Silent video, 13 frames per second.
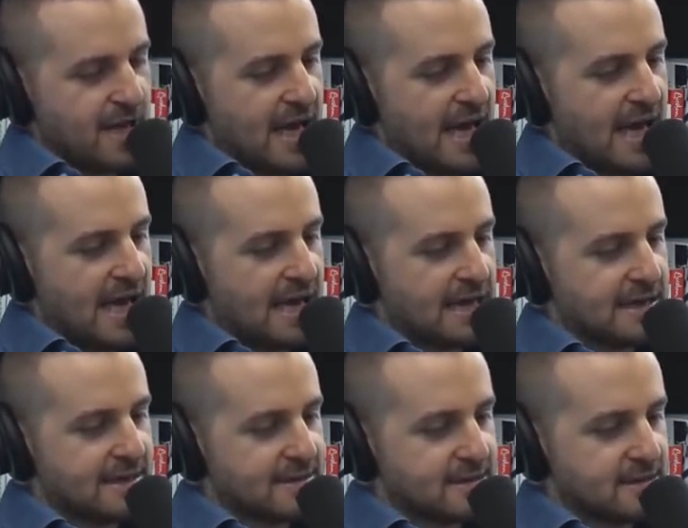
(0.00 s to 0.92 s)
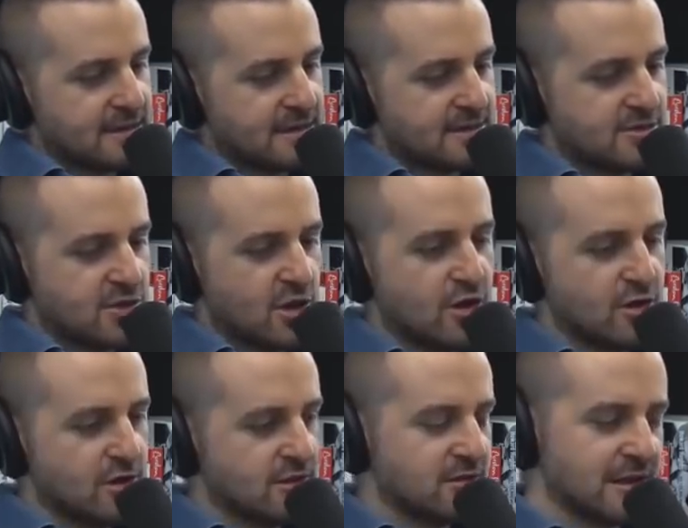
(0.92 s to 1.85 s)
And this
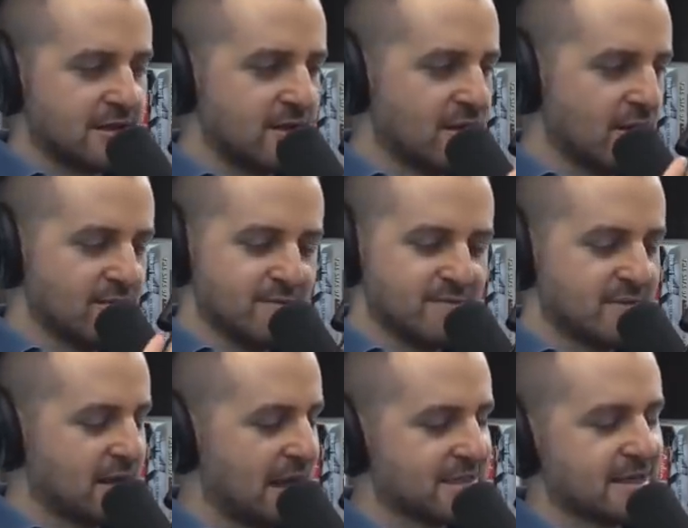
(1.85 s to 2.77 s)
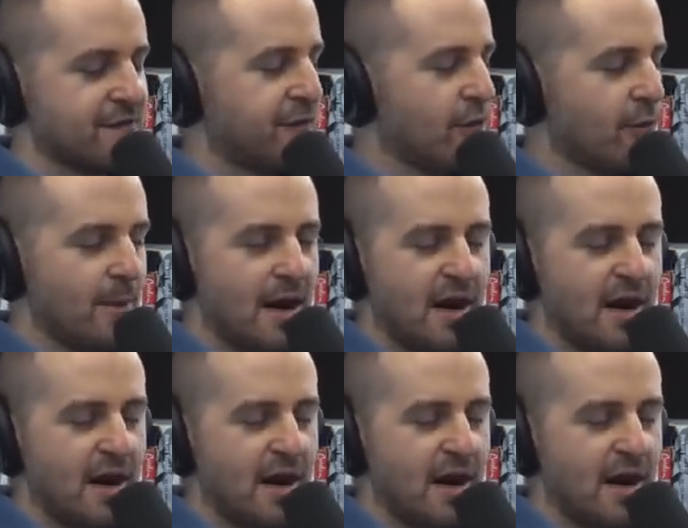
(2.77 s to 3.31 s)
journal is like, you know, classic former